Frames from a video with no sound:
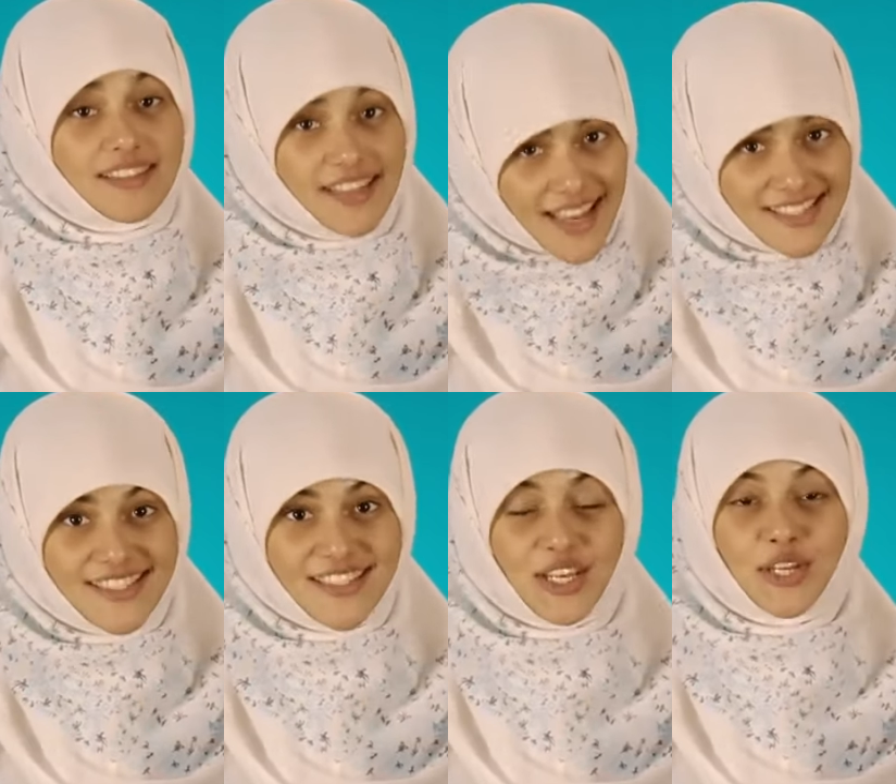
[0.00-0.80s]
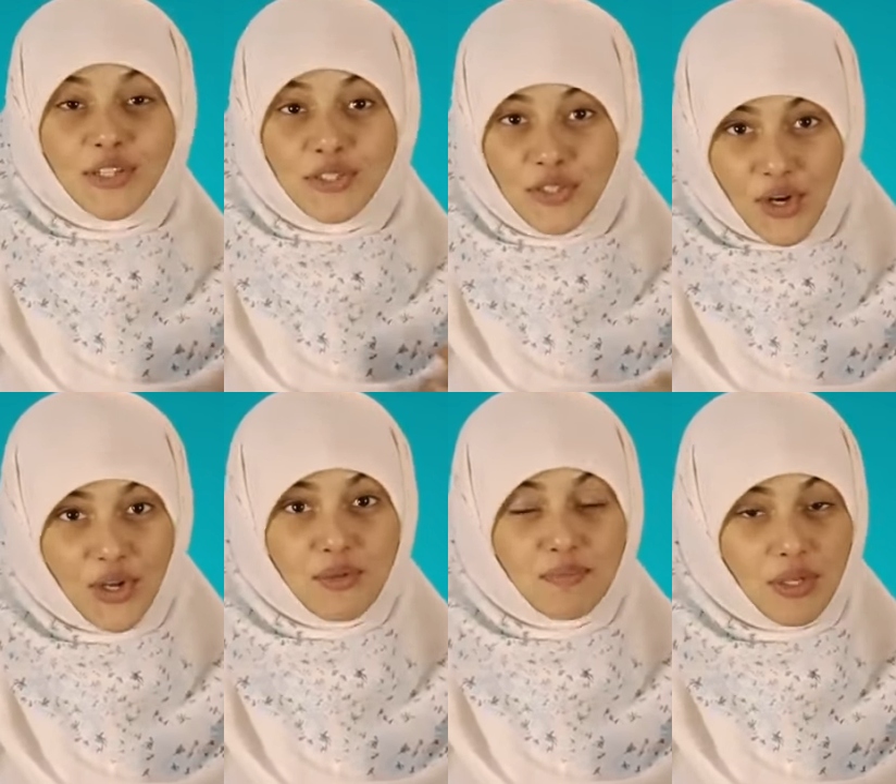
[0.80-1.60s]
Yes, you
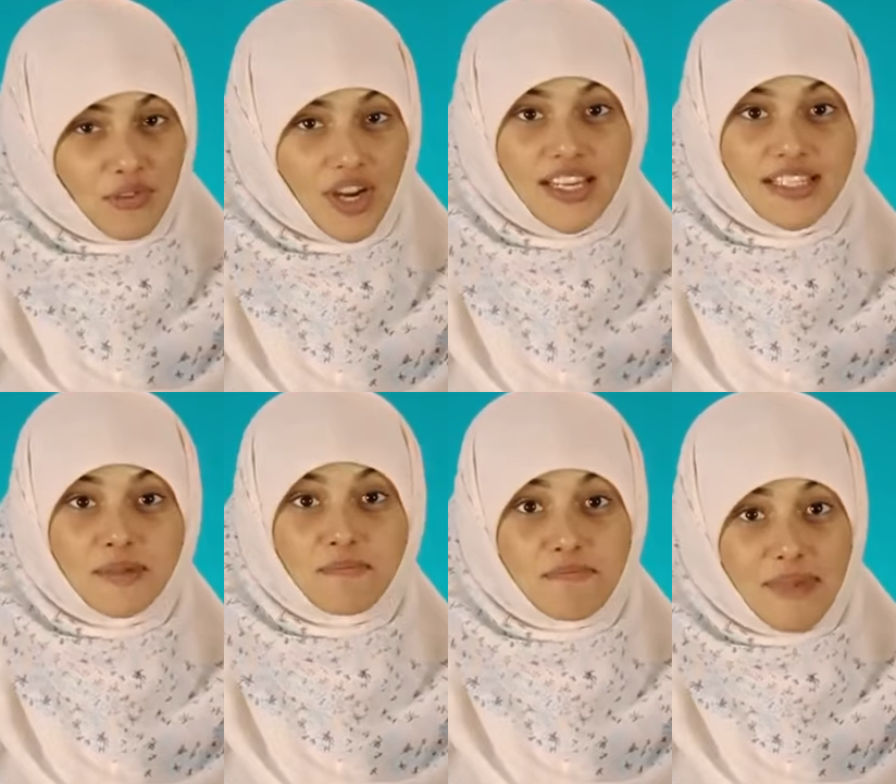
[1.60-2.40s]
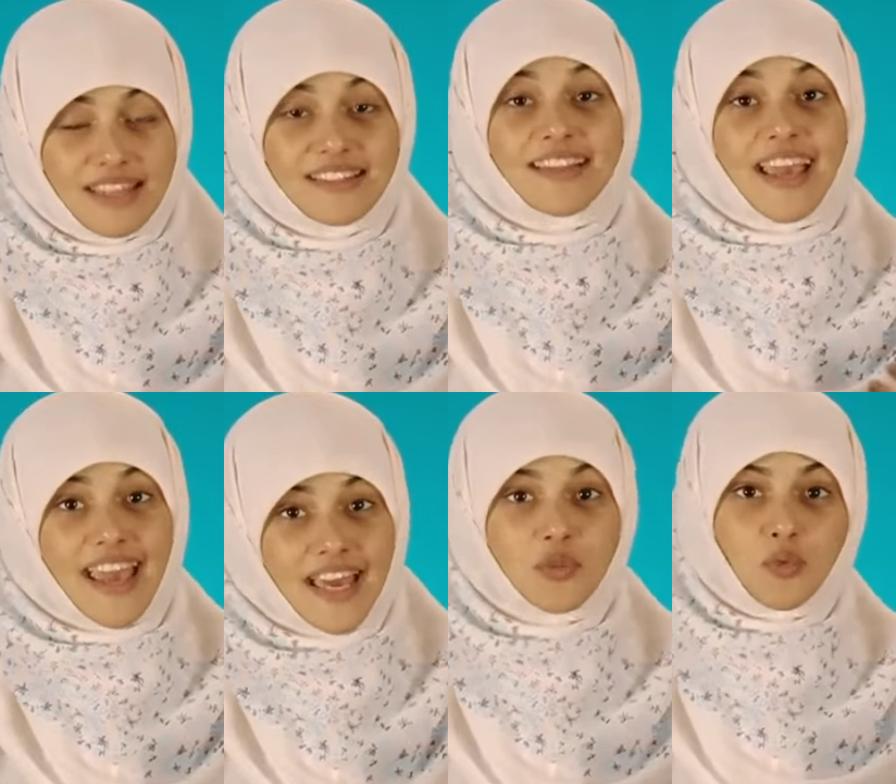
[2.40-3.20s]
heard me right, men
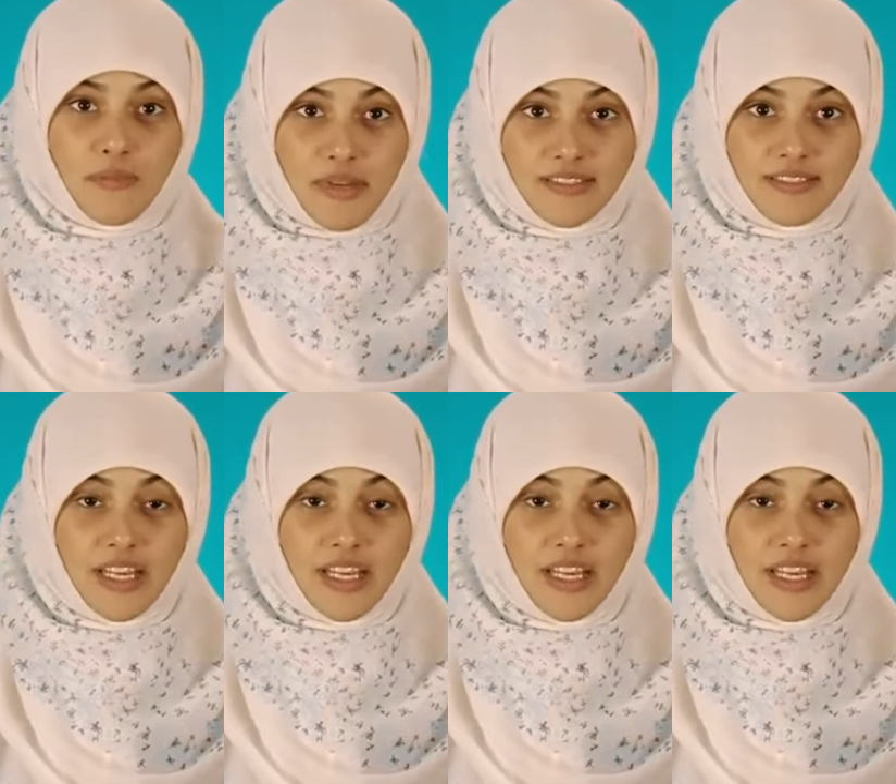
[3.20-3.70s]
and women.